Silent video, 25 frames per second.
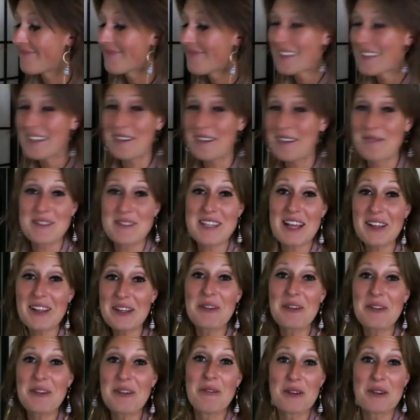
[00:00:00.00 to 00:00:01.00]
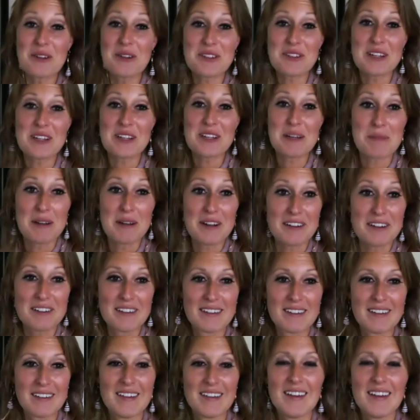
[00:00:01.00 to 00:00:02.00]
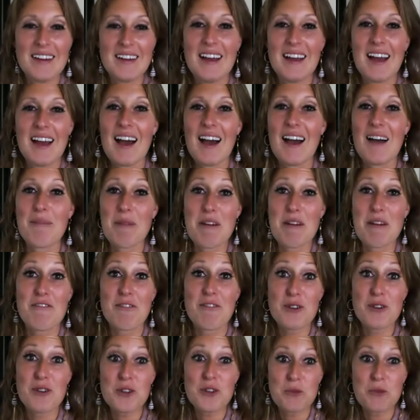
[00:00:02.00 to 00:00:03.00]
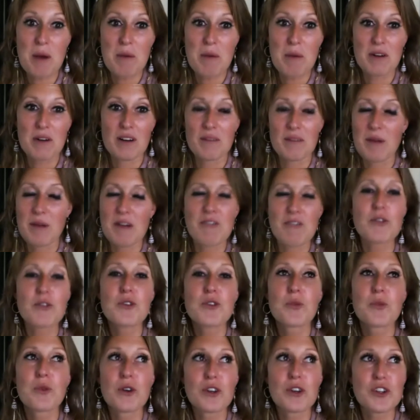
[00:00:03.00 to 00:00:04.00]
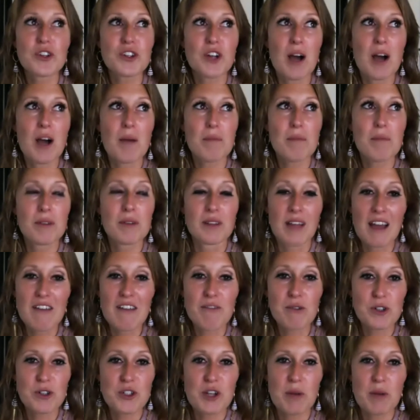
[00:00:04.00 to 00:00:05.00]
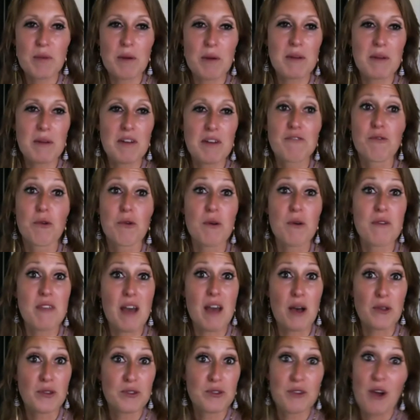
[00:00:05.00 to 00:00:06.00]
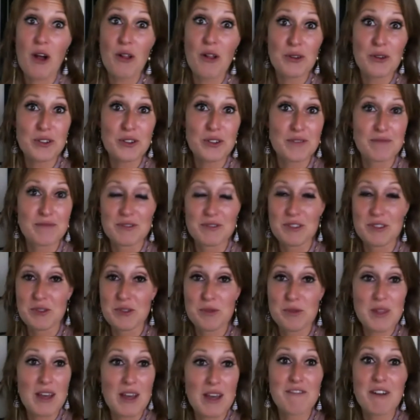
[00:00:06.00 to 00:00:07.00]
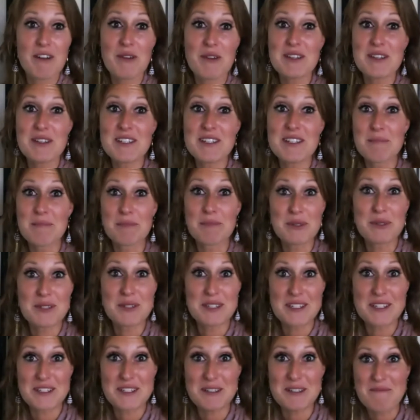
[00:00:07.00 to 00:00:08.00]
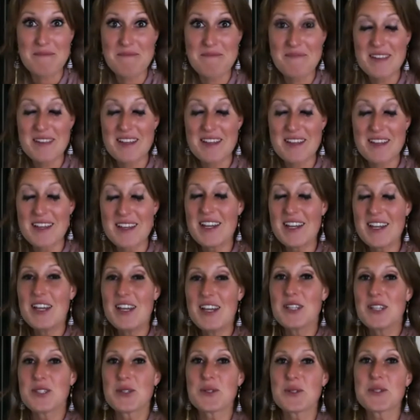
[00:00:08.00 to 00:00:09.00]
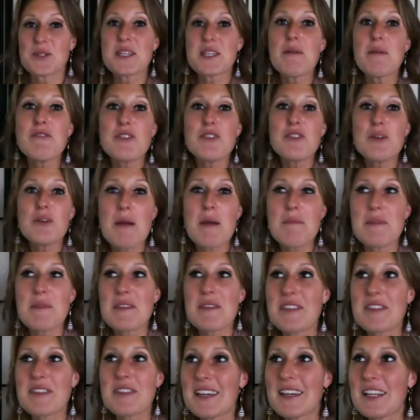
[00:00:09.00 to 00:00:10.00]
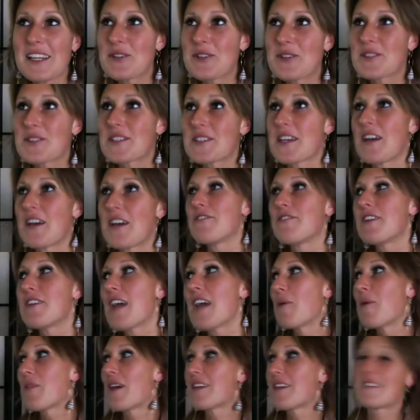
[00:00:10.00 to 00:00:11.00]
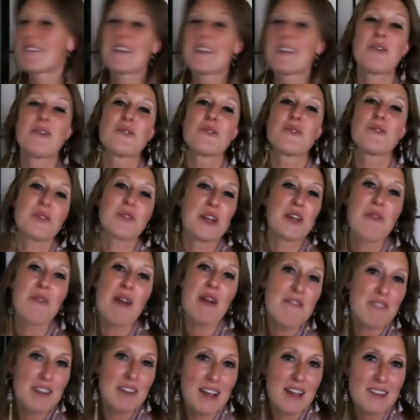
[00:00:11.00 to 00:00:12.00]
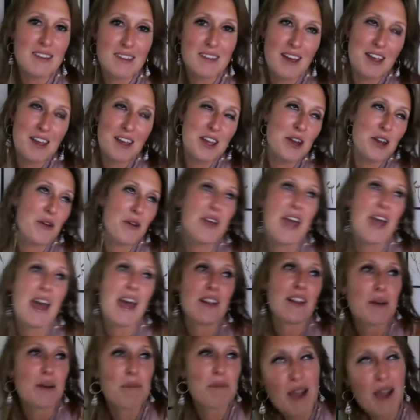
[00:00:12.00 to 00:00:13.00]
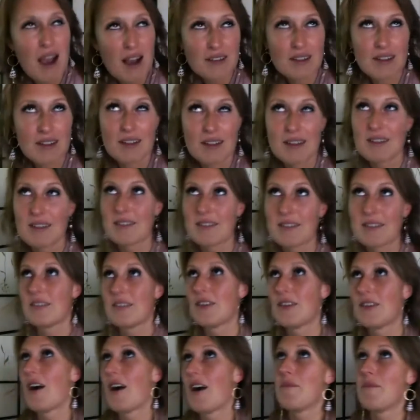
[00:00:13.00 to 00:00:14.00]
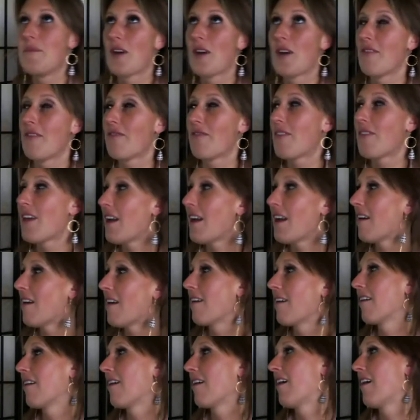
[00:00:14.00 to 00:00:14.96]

I'm telling you, it works like butter. Uh, my first webinar, my first workshop, live workshop, I made $4,000 with that very simple system. So some of you might be thinking yourself, yeah, well, that sounds really great, Vanessa. You know, you had a lot of practice. You know, I'm not there.